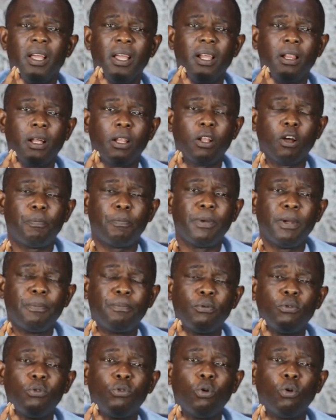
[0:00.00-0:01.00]
A lot of
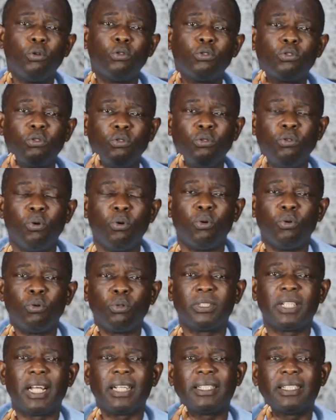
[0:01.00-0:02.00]
people don't
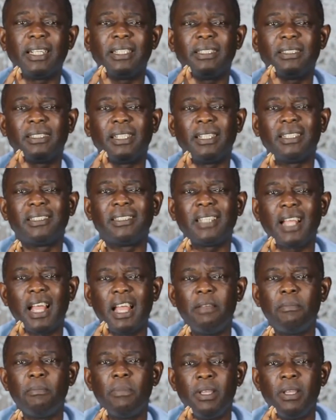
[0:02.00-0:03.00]
know that there is a
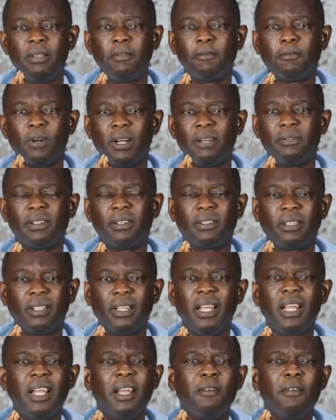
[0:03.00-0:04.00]
timing for
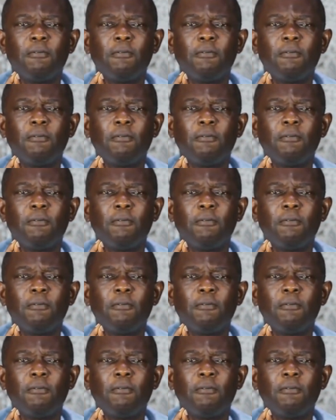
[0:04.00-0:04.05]
everything.